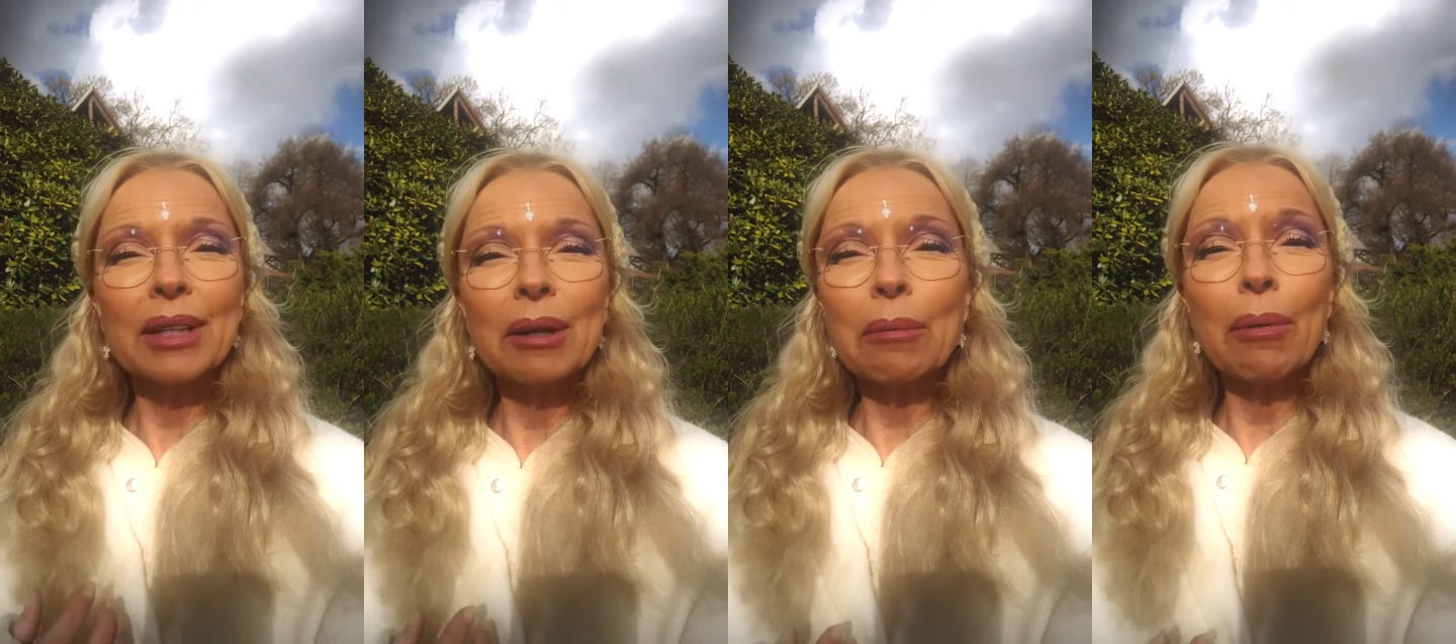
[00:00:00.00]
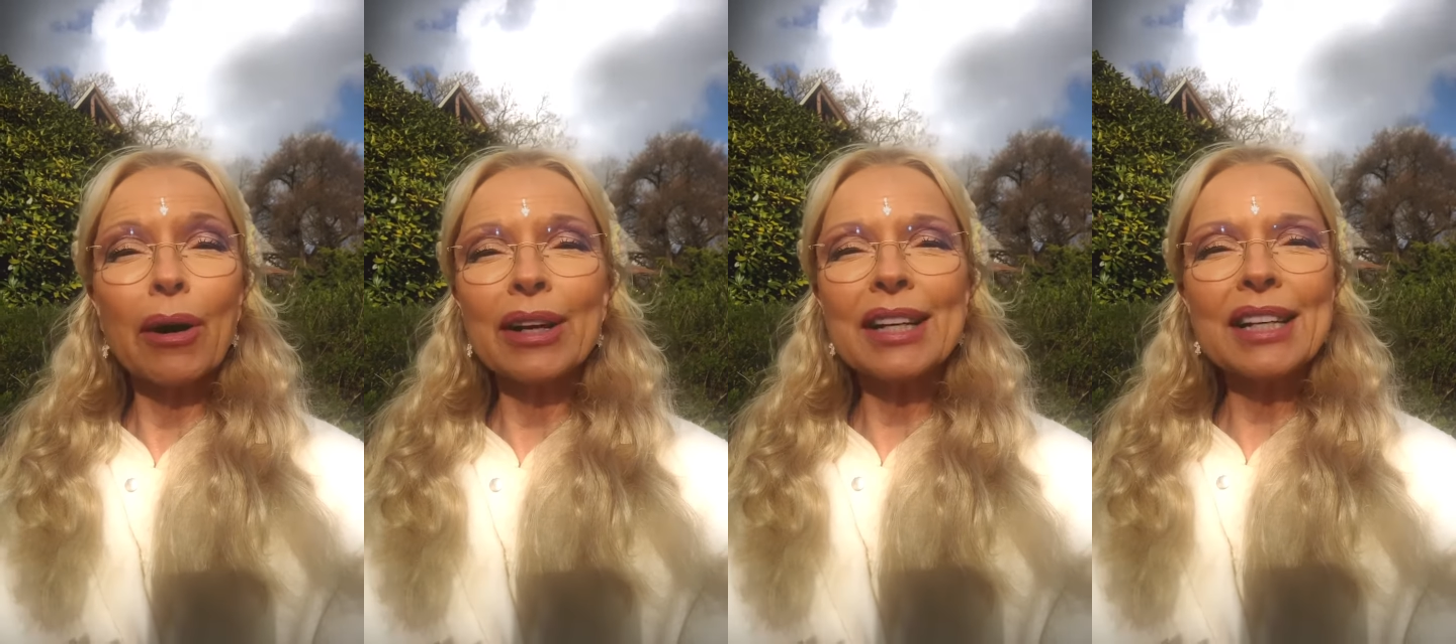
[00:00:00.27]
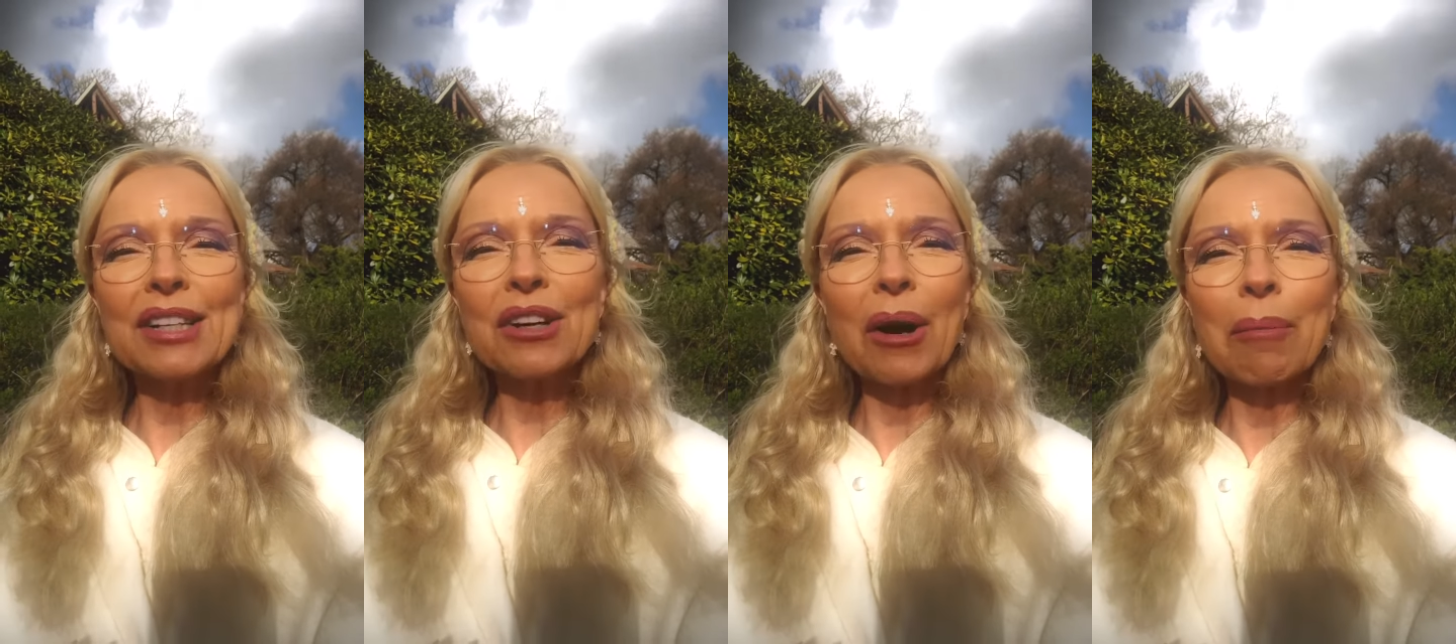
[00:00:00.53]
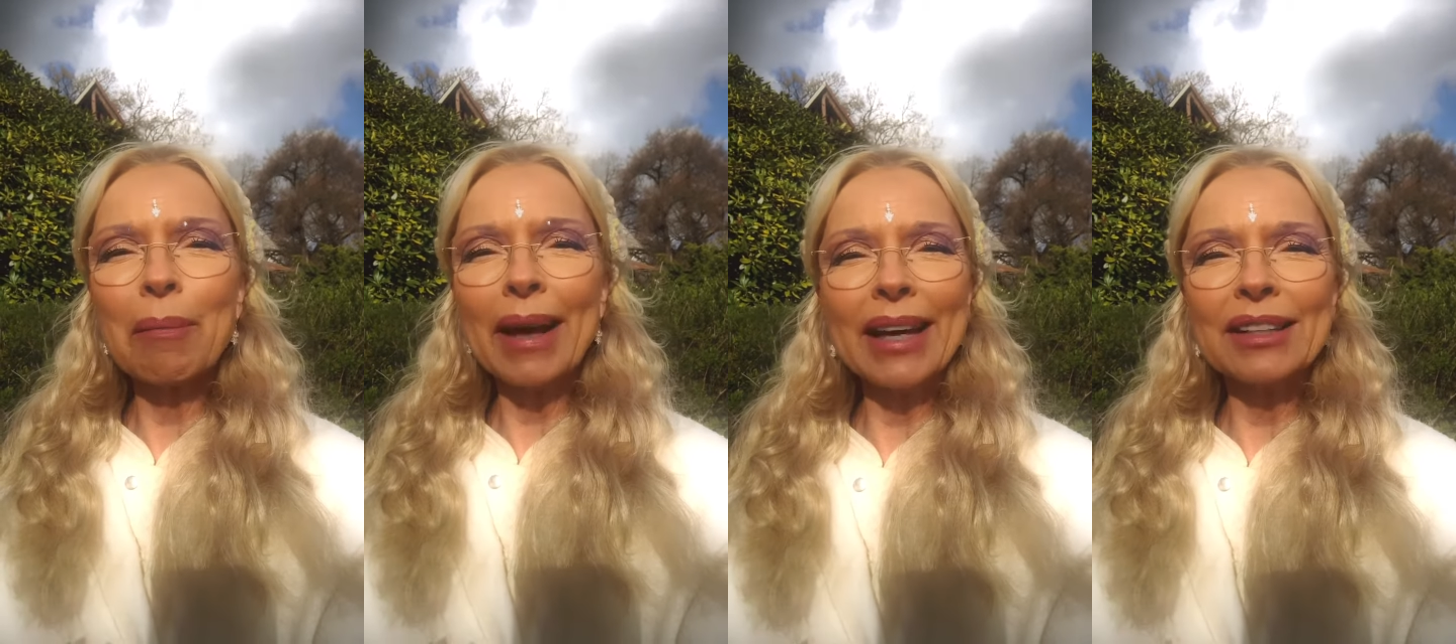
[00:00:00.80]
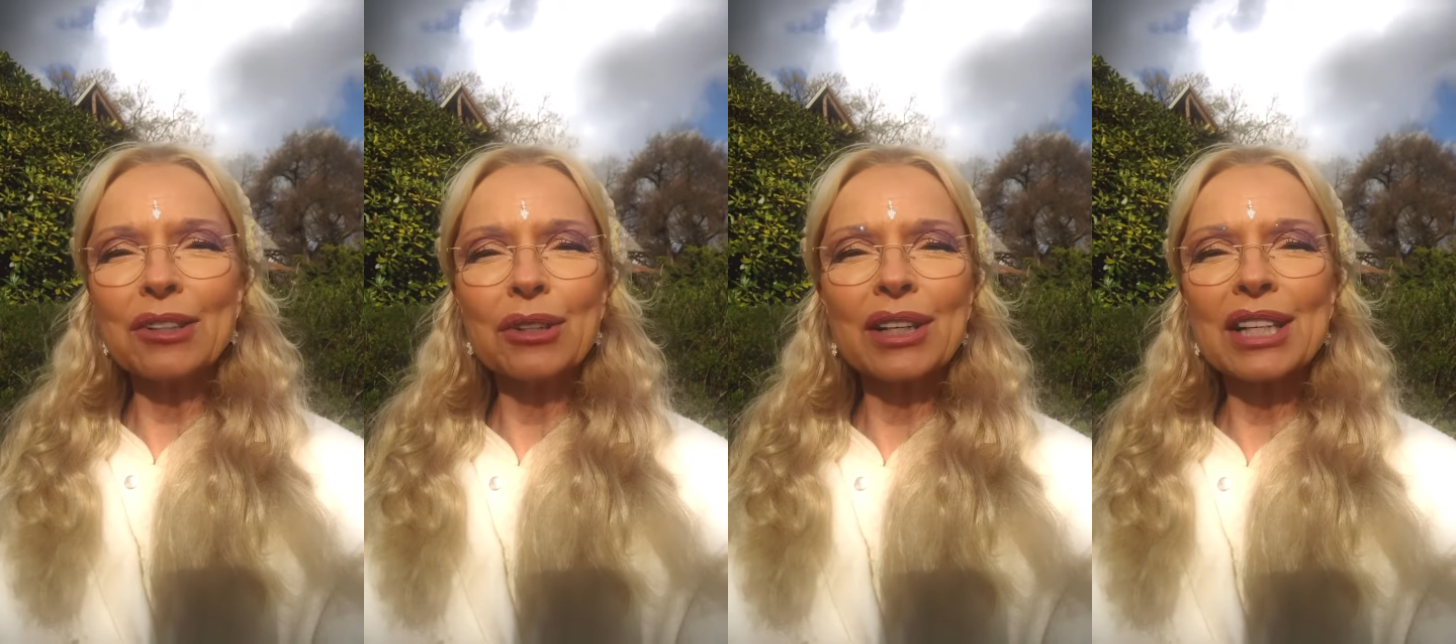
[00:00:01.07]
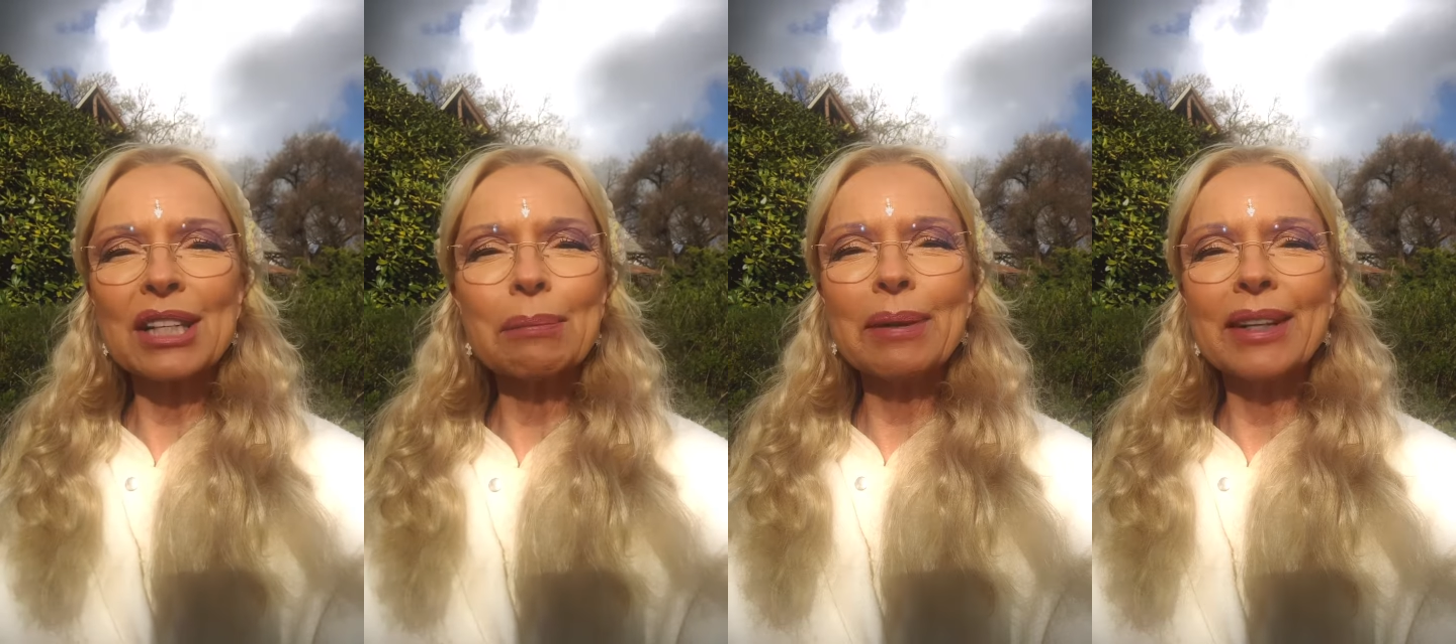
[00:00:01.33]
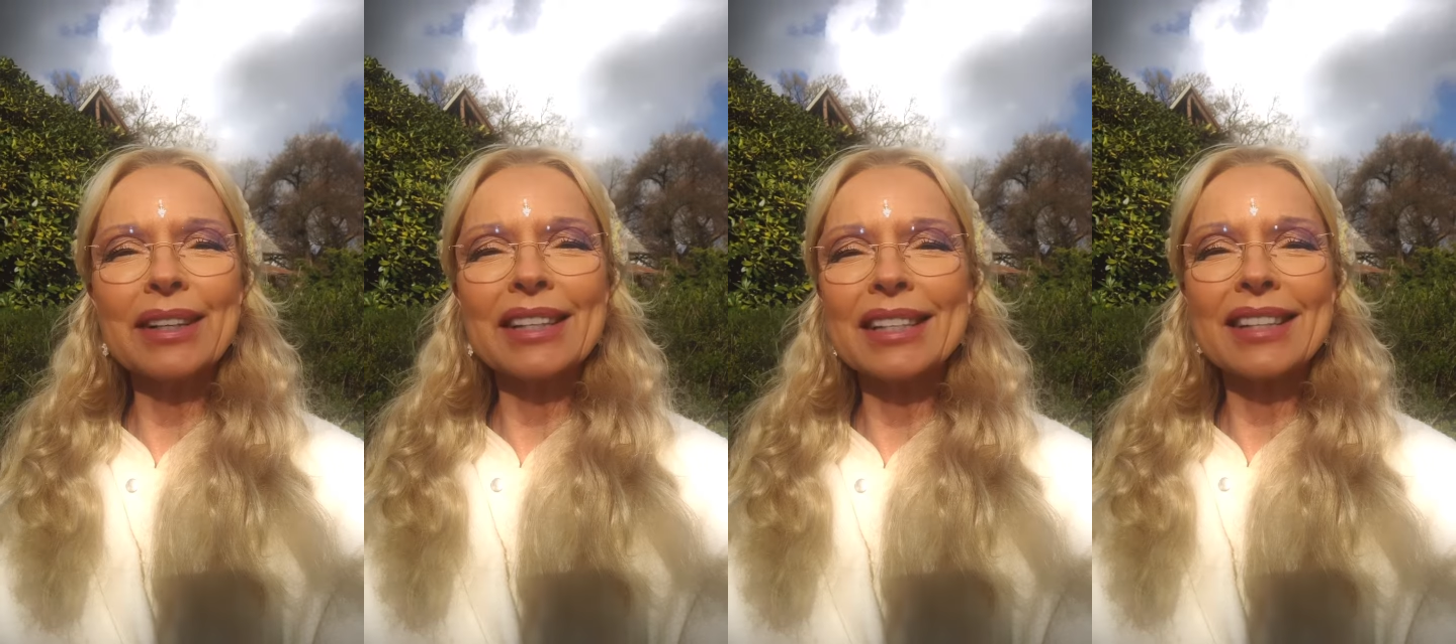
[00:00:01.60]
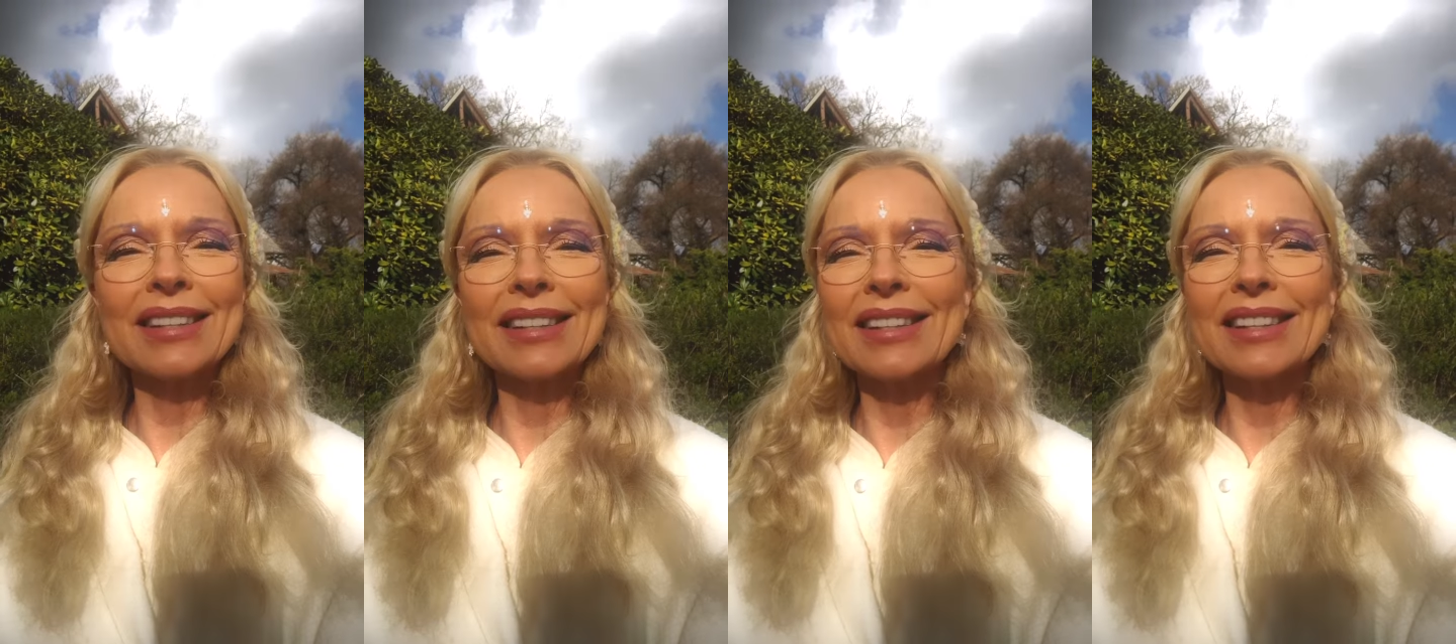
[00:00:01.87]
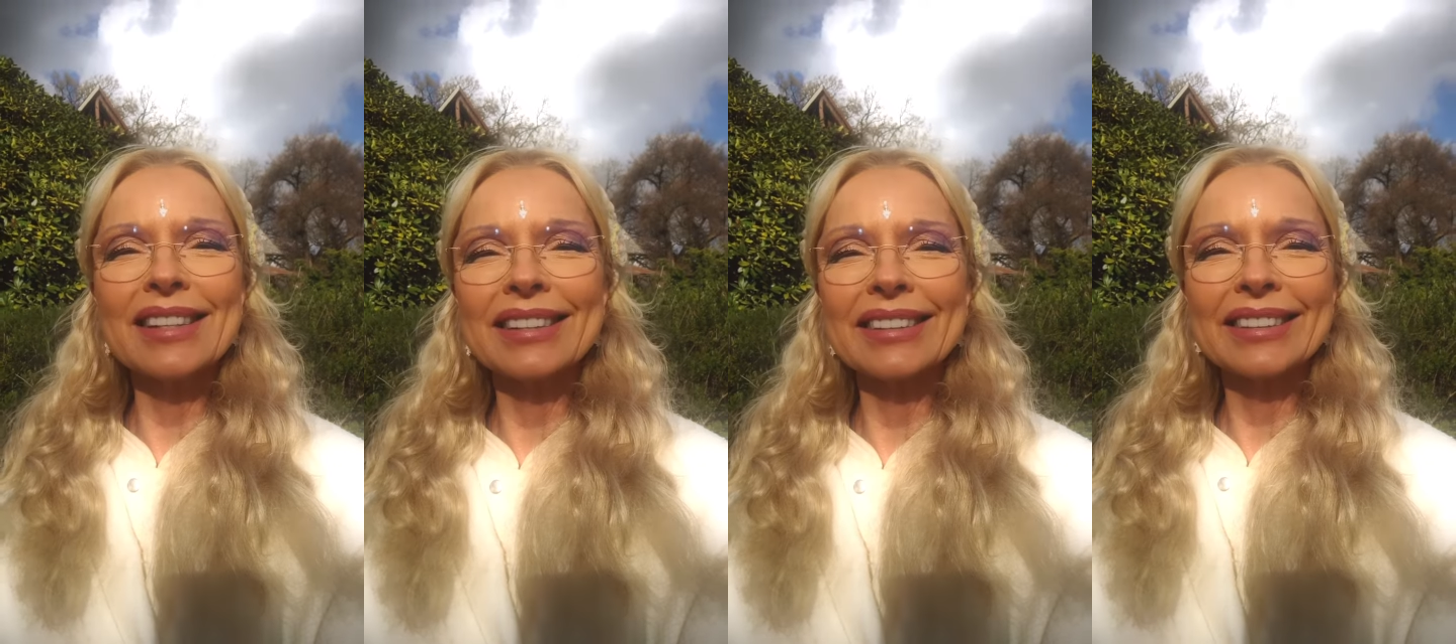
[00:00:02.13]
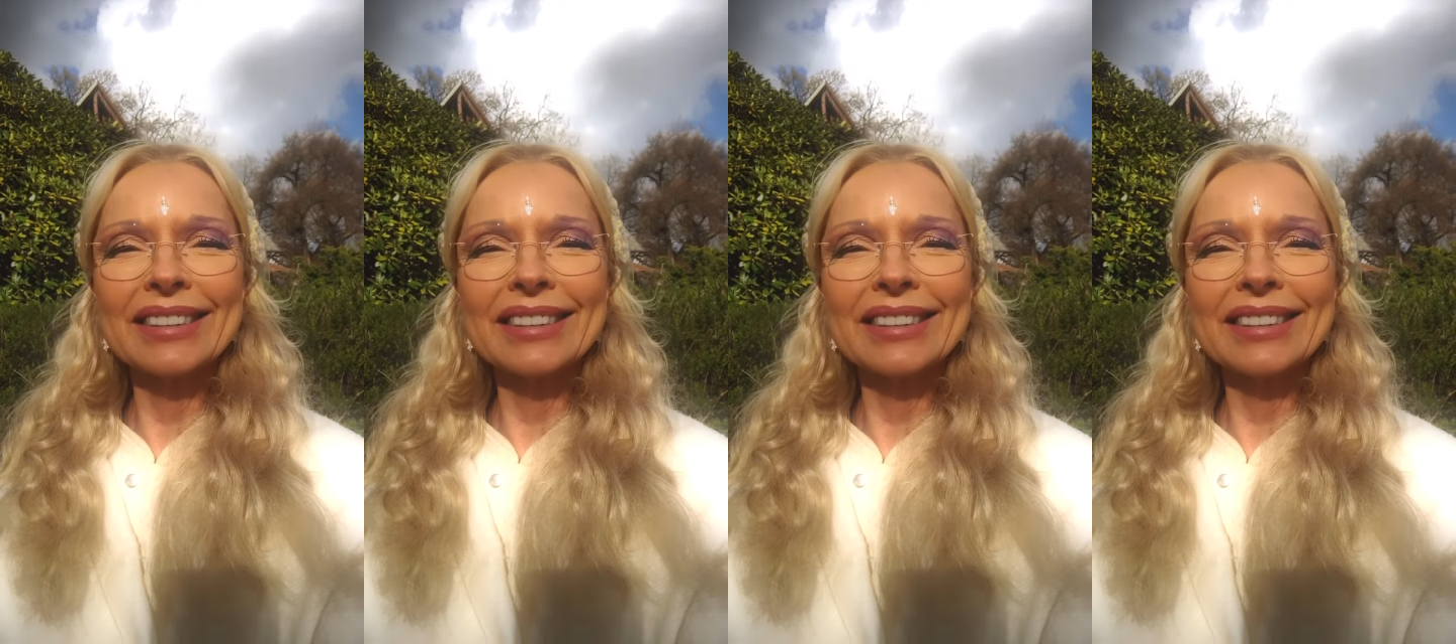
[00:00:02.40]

bodies are made to experience this.